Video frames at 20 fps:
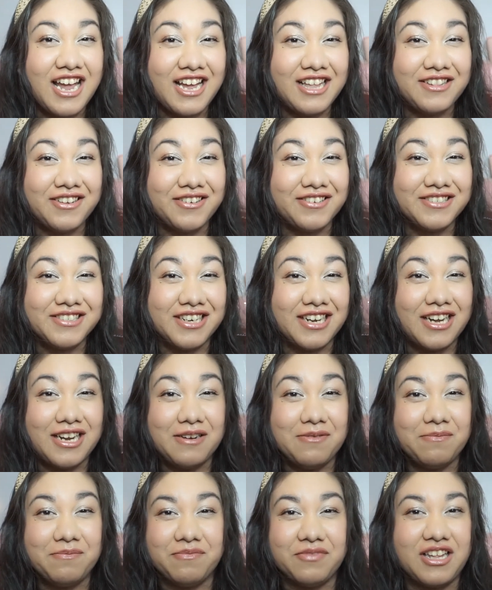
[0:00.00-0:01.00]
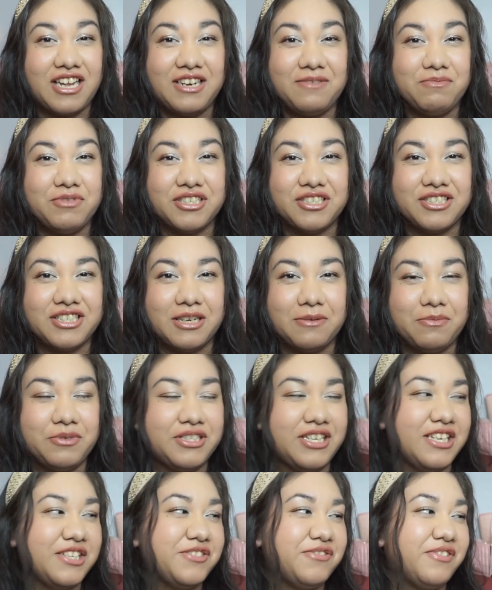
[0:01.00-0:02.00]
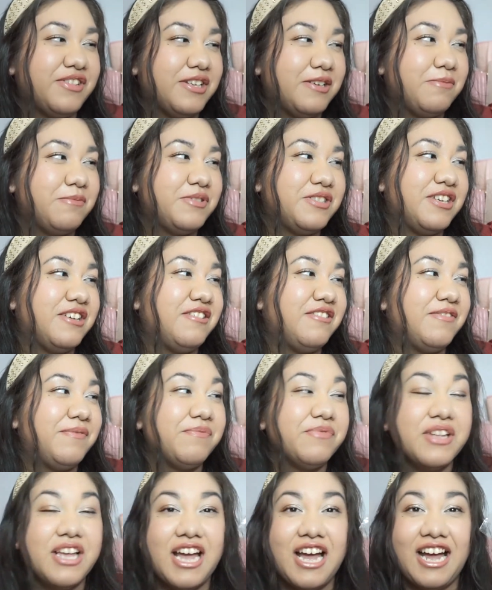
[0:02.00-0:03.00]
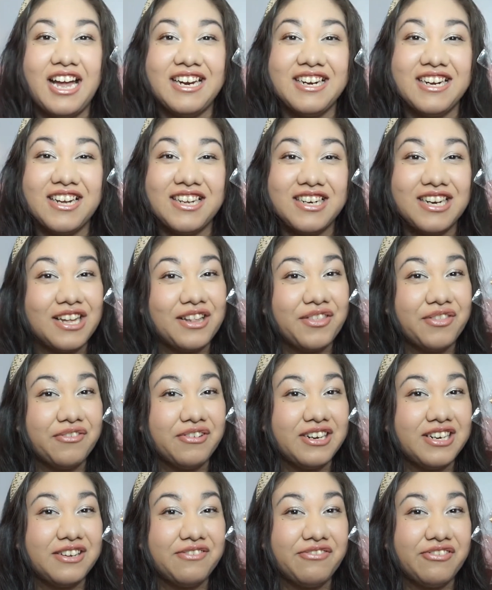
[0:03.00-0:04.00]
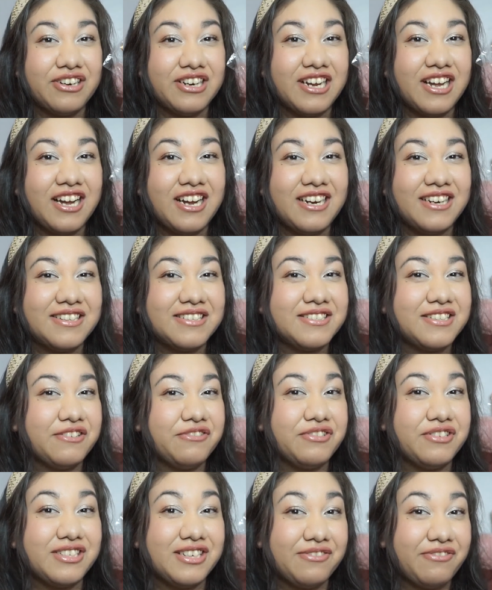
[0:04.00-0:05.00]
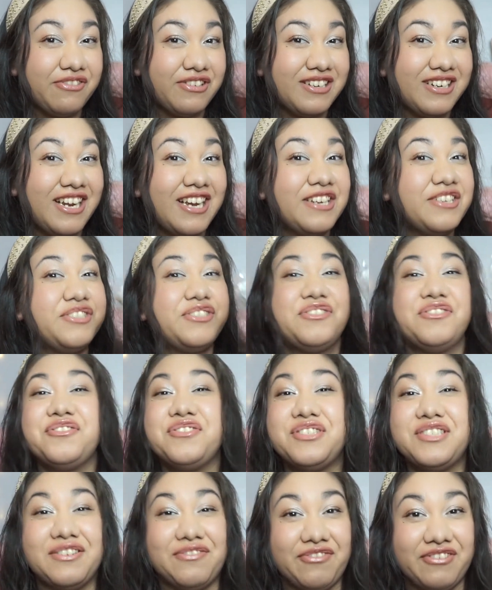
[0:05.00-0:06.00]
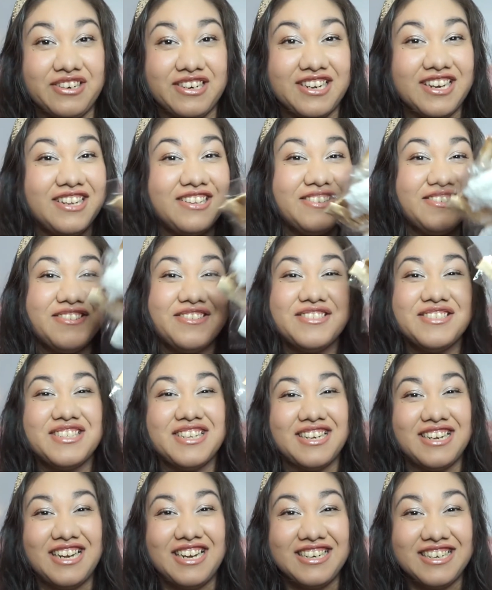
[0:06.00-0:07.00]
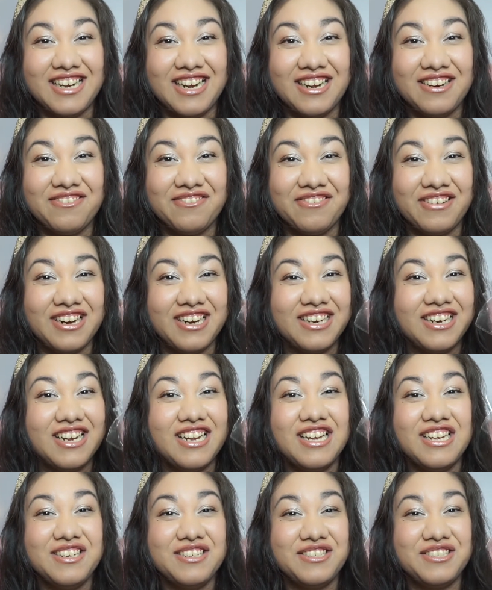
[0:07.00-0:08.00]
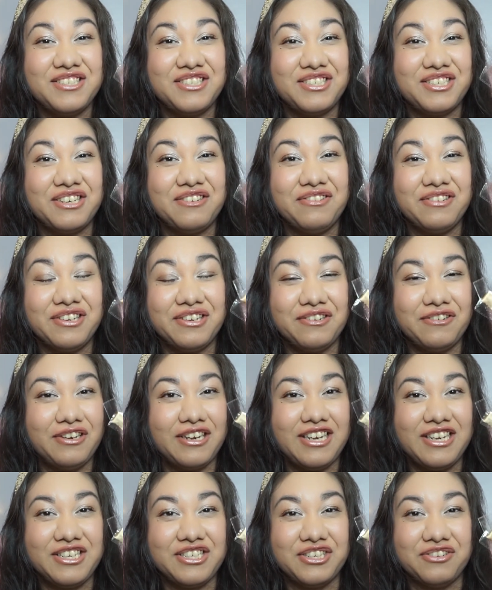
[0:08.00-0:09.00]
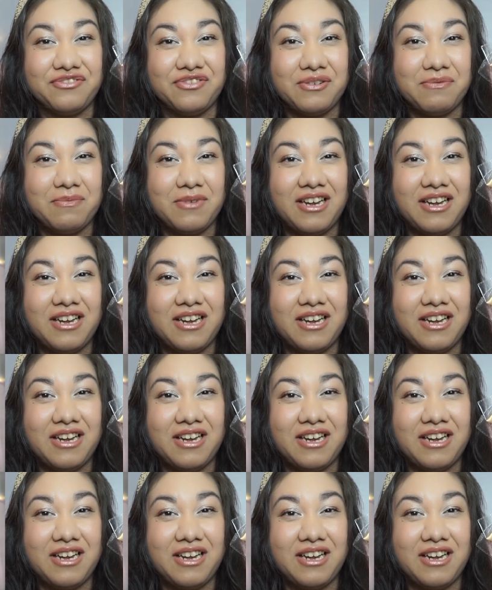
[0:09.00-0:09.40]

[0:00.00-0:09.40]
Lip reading: a long time, I'm just obsessed with them. So I got 3 different kinds. They're different textures, different colors. I can't wait to show you each of them